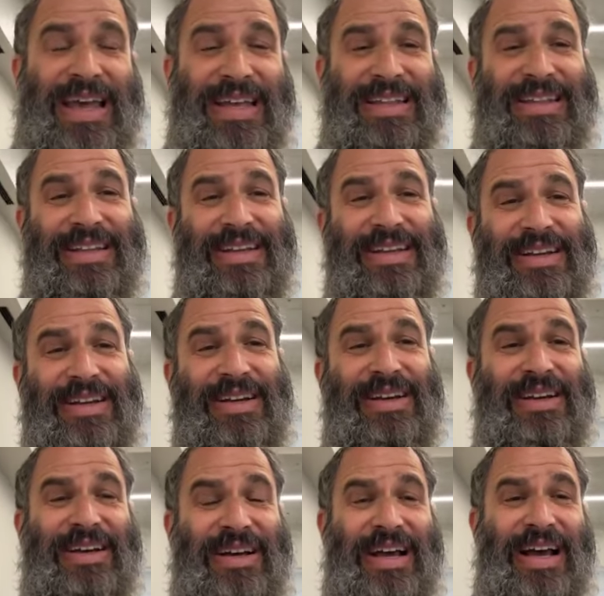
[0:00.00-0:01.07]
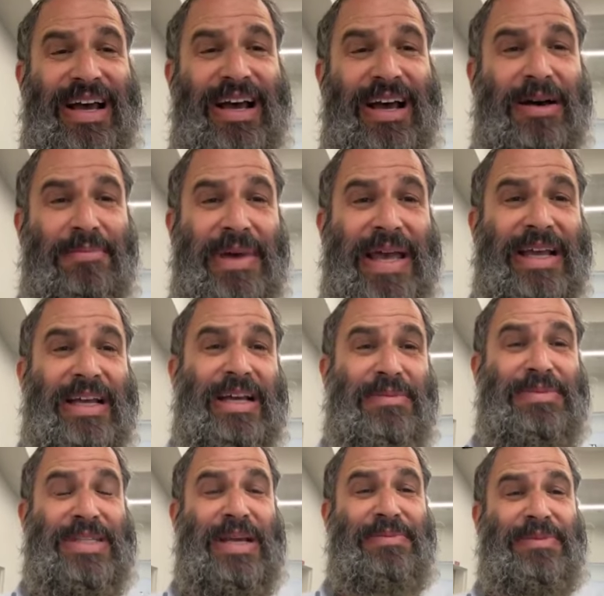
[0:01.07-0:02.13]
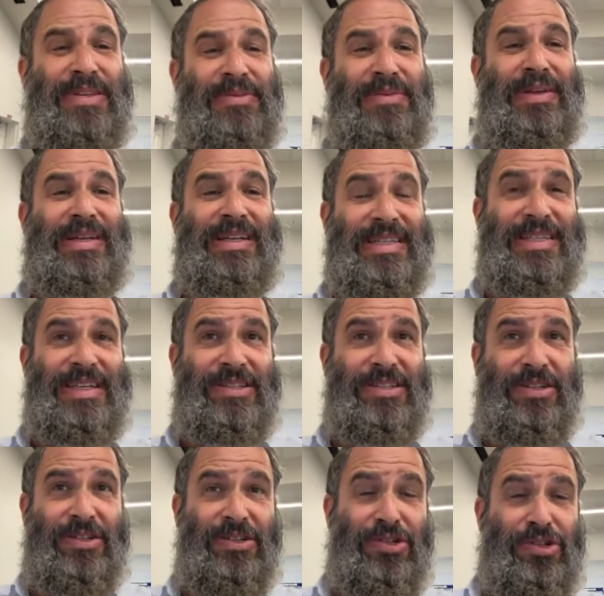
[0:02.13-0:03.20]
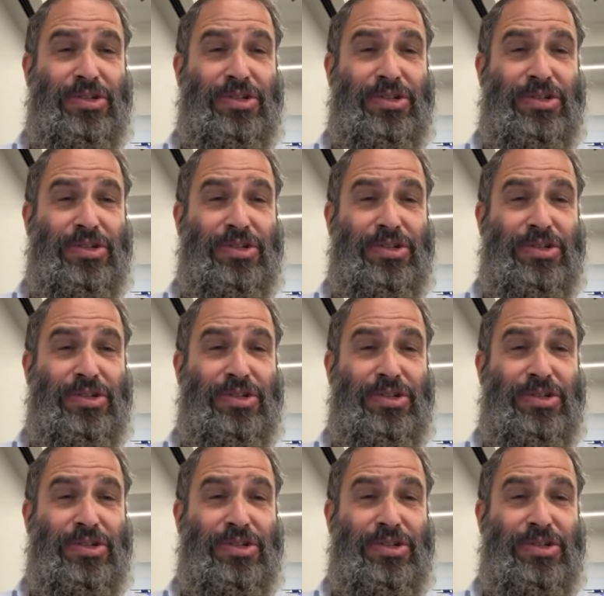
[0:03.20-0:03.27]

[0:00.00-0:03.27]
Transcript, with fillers: and a man comes up to me and he says, Are